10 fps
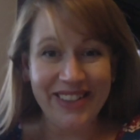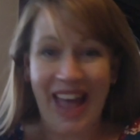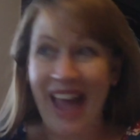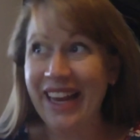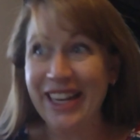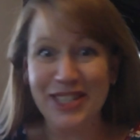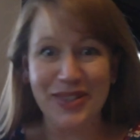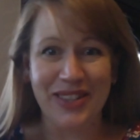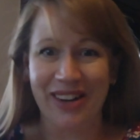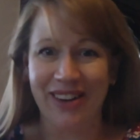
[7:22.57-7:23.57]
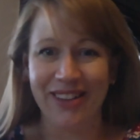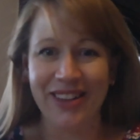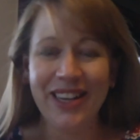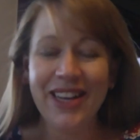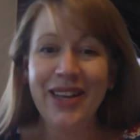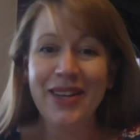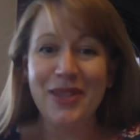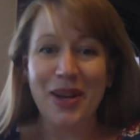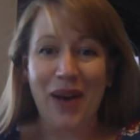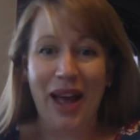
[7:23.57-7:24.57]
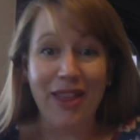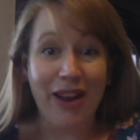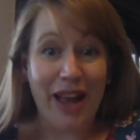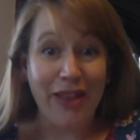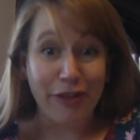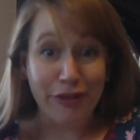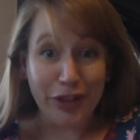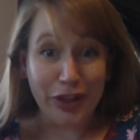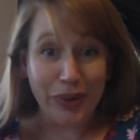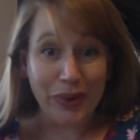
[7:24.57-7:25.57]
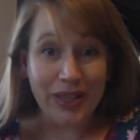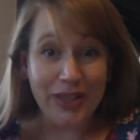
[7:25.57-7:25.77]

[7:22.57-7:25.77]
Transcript: Any issues at all. So I thought I had the flu,